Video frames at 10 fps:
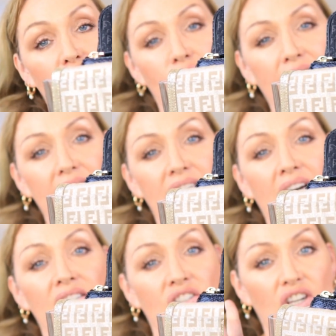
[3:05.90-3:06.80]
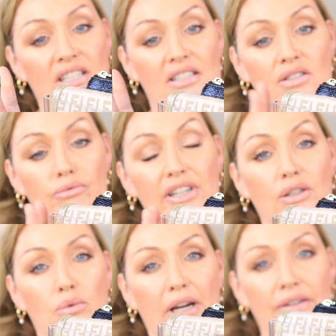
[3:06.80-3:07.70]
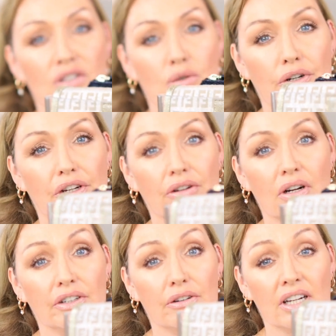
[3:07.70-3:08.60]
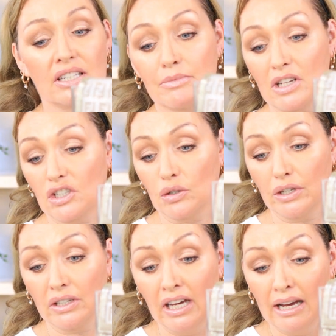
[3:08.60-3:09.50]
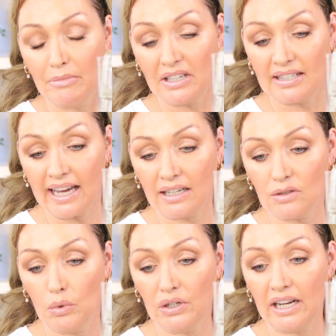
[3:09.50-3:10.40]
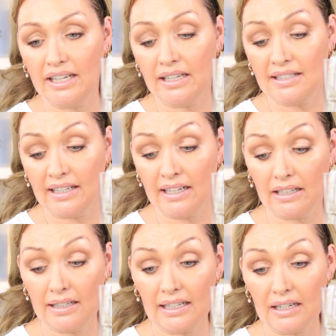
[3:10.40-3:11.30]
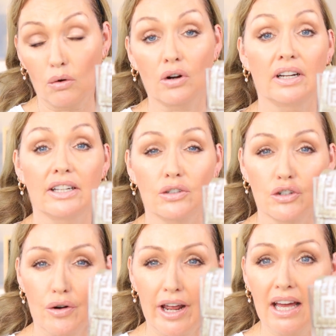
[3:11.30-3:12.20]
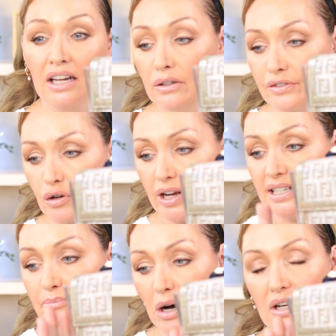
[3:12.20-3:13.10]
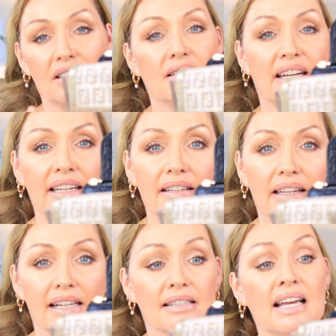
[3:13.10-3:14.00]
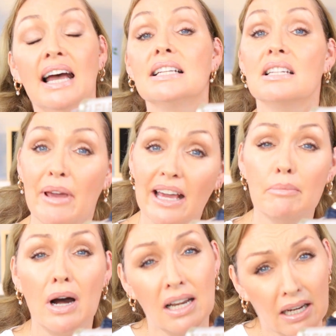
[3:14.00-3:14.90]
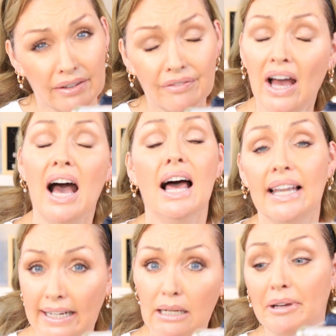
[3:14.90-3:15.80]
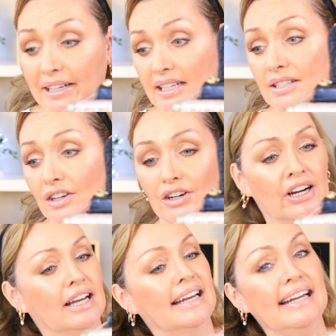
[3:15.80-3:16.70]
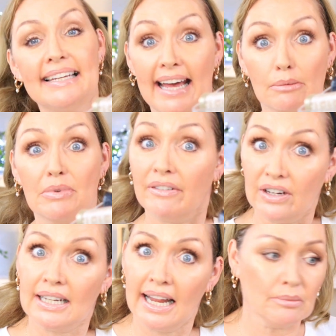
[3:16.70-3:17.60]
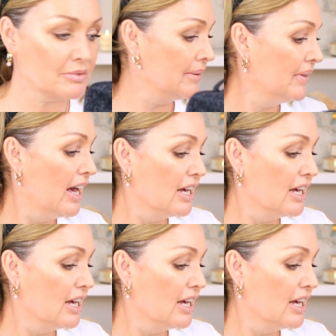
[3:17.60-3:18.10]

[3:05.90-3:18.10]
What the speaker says: it's just really easy. I suggest it's a really good way of storing your items. I'll show you my second one. It's in a little organizer tray. I love trays, boxes and anything else to make my life a little bit easier. It helps, every little helps.